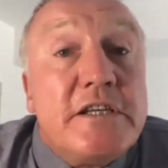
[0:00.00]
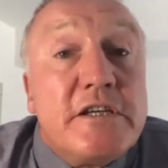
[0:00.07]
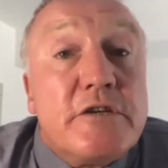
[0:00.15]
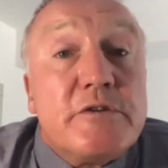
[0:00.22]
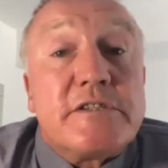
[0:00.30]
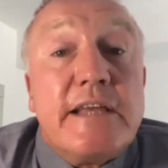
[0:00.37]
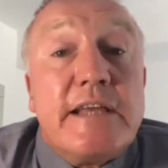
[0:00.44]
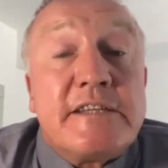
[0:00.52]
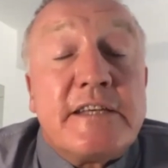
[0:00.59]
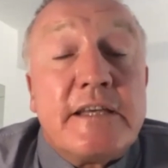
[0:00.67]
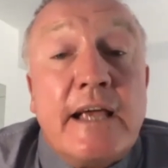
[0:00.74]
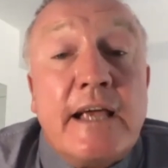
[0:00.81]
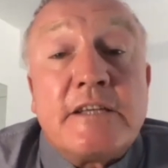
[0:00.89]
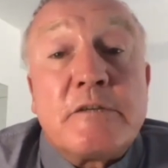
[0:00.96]
to do is
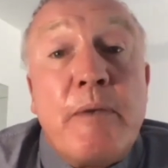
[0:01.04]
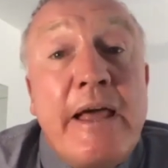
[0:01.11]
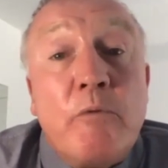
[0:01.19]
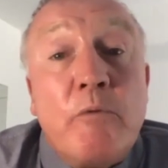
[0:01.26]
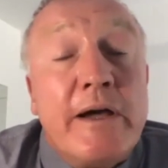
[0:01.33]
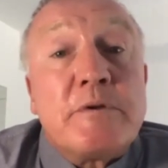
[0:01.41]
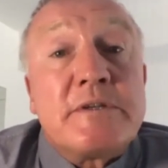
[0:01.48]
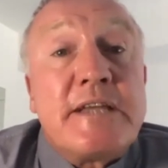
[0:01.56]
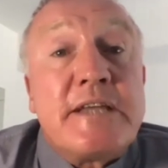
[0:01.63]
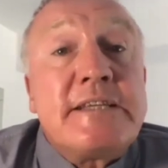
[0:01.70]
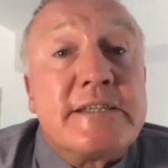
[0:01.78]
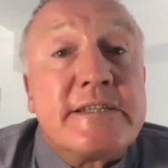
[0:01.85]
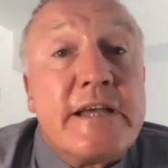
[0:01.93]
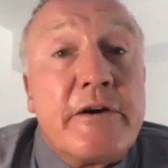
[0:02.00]
explain why it was
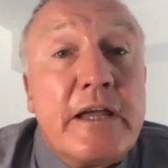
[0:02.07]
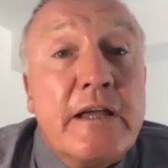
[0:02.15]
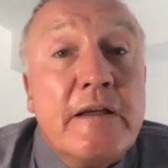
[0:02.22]
necessary.